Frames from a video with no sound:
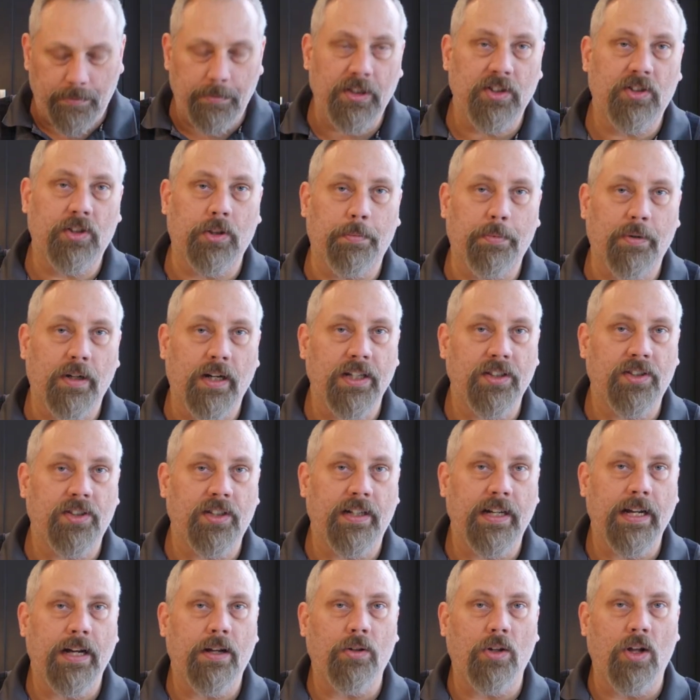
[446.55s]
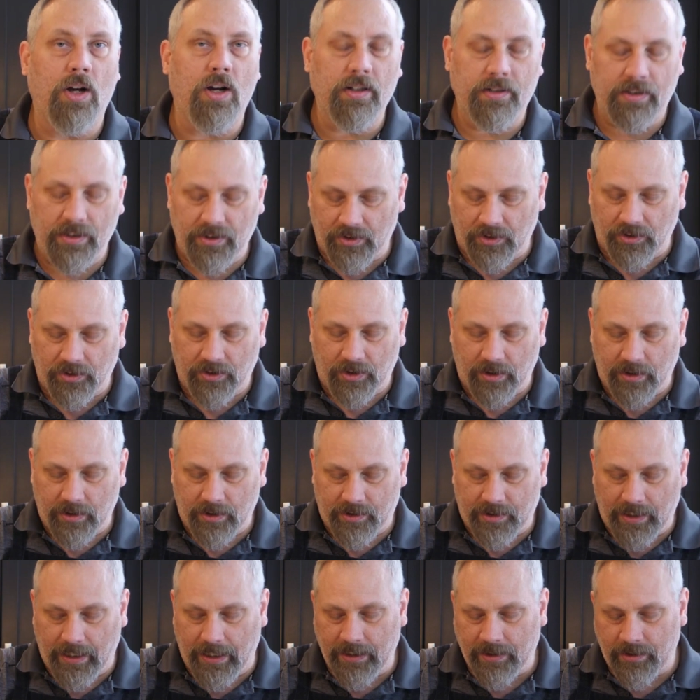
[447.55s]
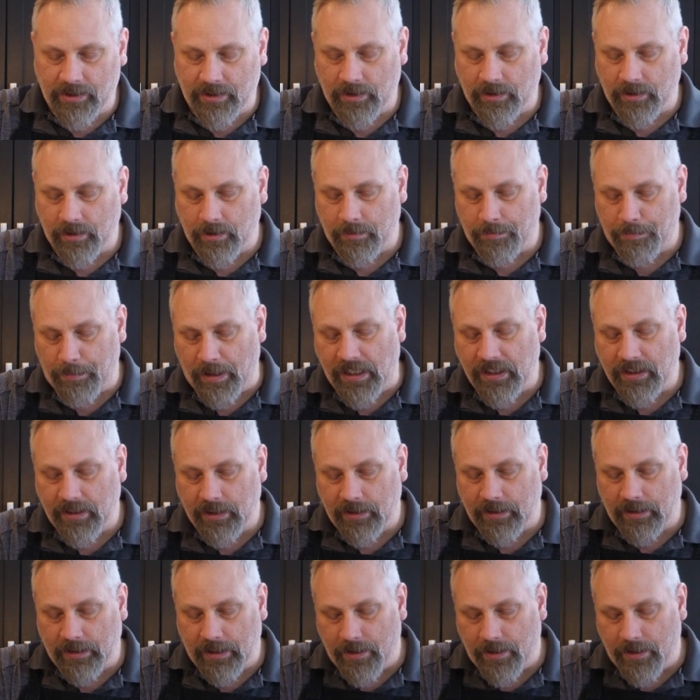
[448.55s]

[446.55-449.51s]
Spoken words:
be surprised at how long this is gonna take to bake in the